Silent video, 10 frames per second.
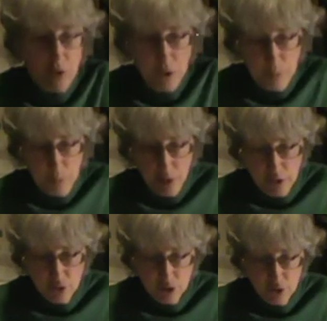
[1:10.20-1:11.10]
another
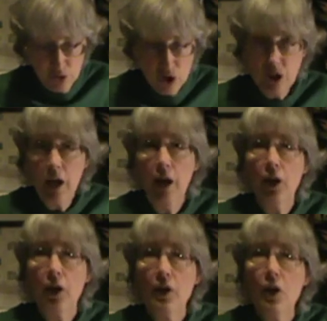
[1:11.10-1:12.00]
project that she
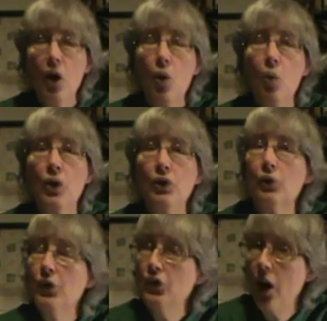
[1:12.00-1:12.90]
carried was
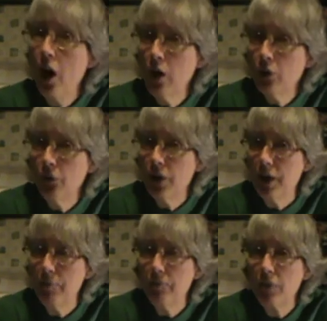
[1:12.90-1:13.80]
photography.